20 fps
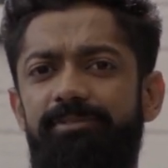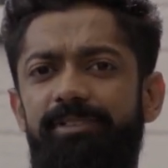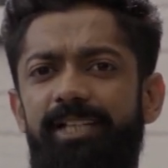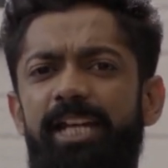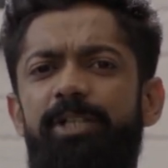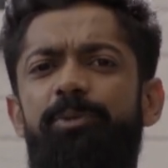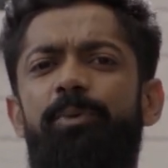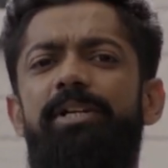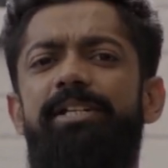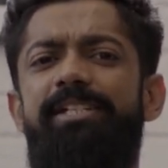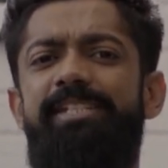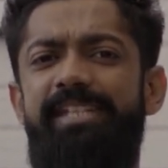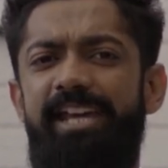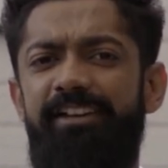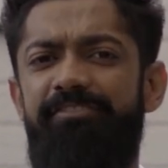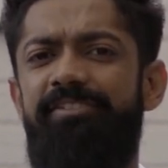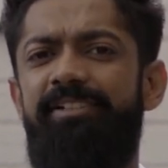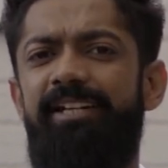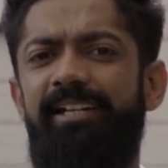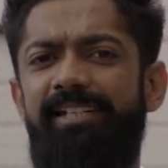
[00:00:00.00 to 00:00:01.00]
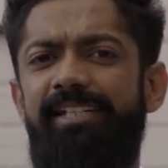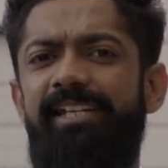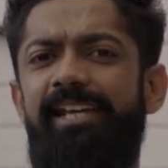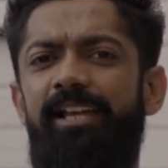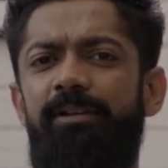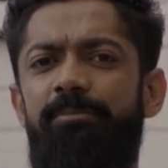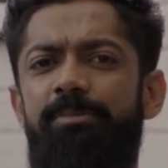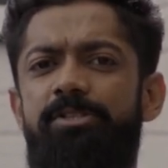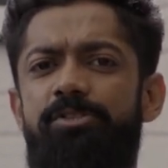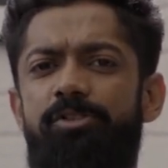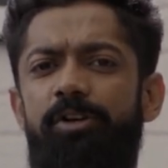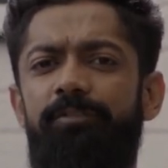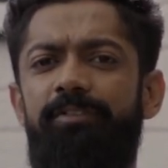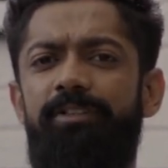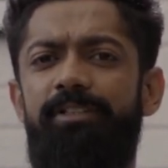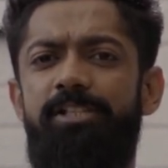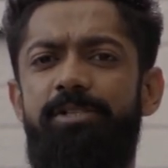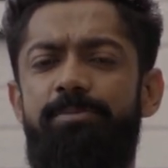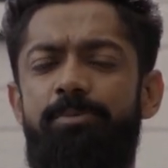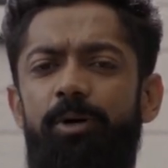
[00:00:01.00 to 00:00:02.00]
It will definitely help in
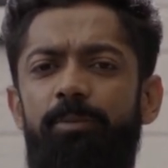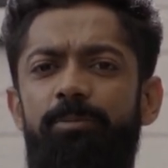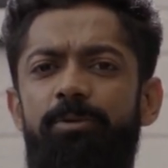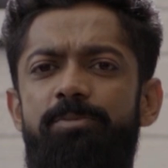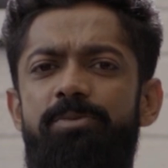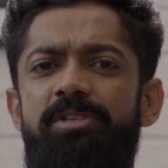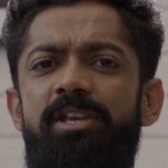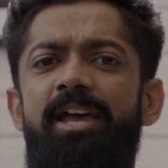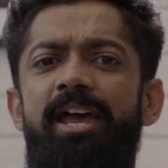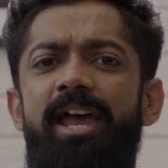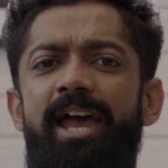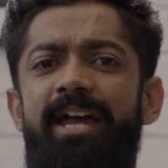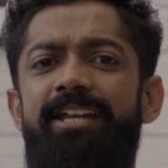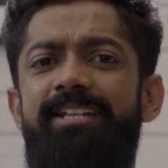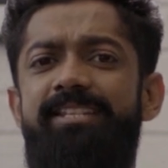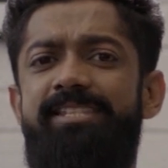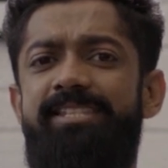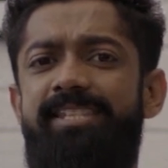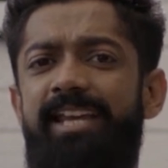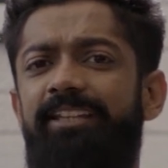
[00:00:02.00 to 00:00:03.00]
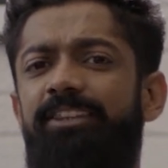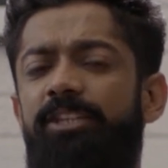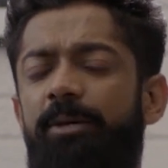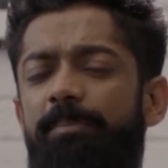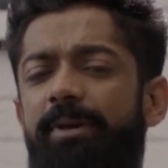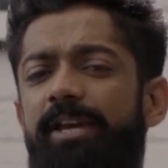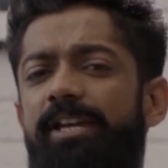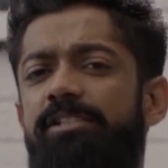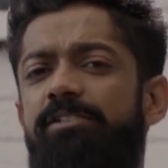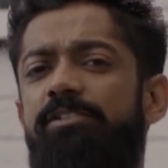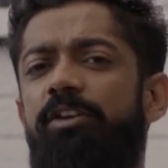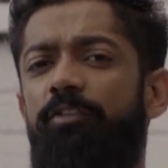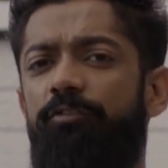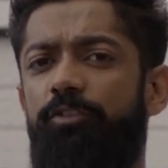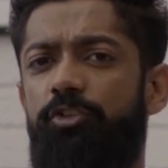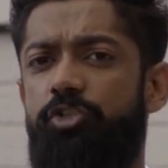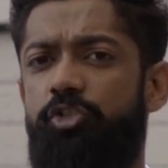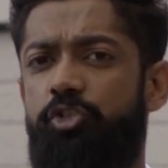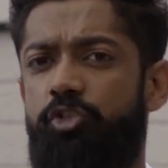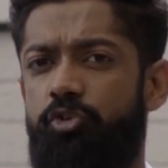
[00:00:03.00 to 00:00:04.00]
solving these problems and set the base
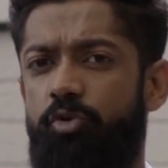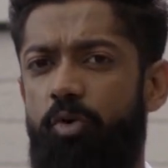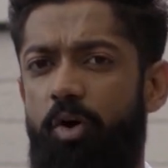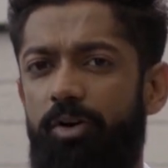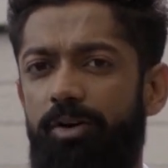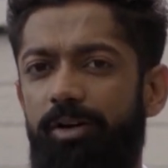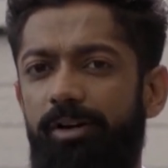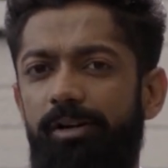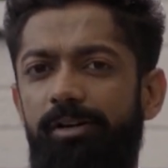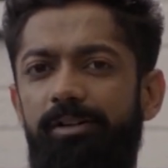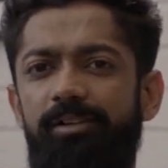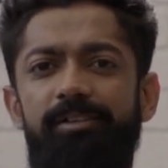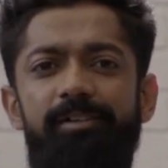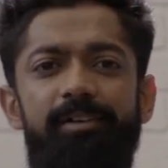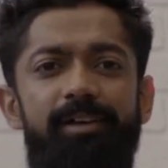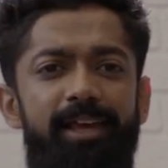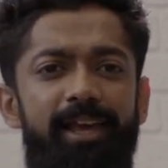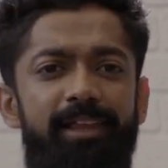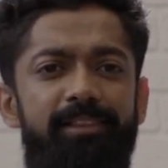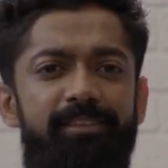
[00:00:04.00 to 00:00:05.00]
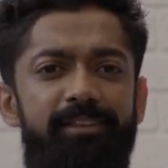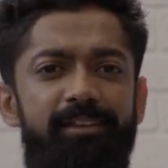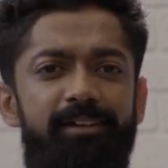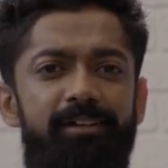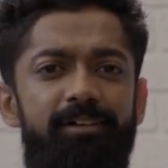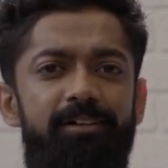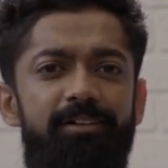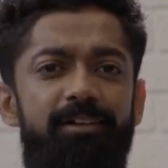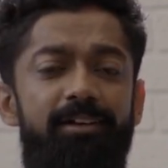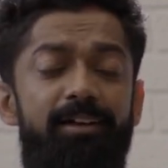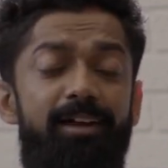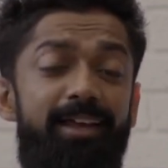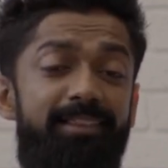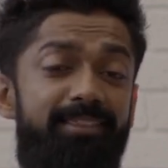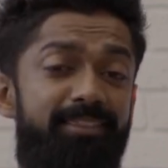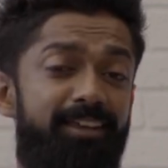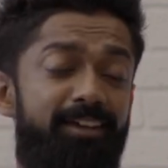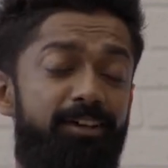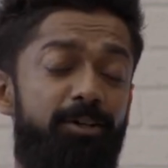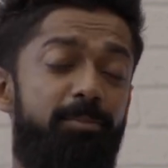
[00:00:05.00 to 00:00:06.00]
for stronger, healthier,
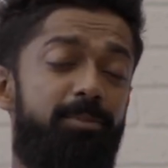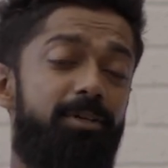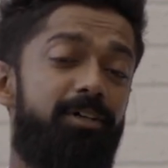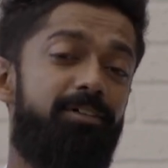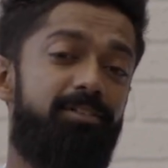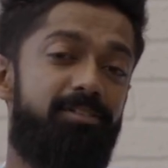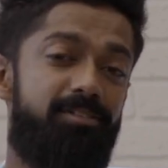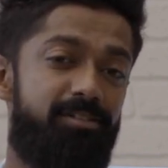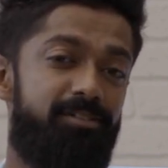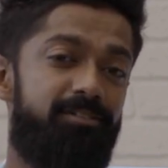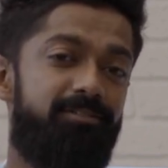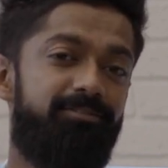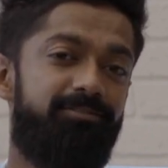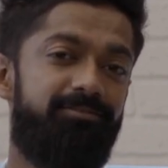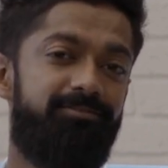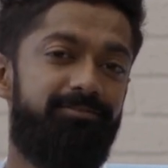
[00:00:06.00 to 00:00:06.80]
and thicker beards.